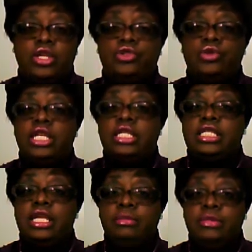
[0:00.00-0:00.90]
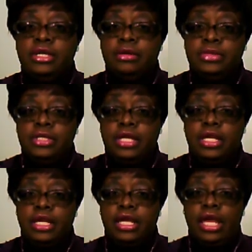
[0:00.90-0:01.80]
treat symptoms
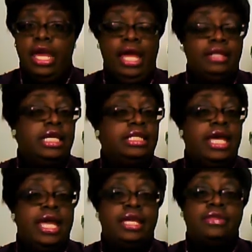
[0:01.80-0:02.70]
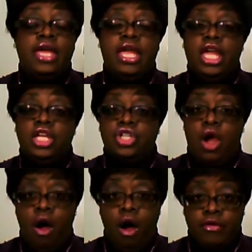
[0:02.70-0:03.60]
and they take the edge
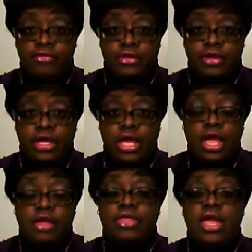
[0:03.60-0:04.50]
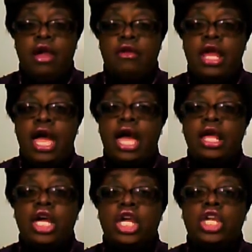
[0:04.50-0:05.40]
off. They are not
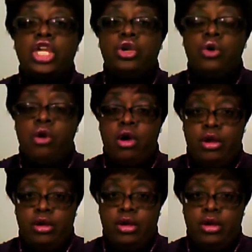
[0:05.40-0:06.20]
a cure.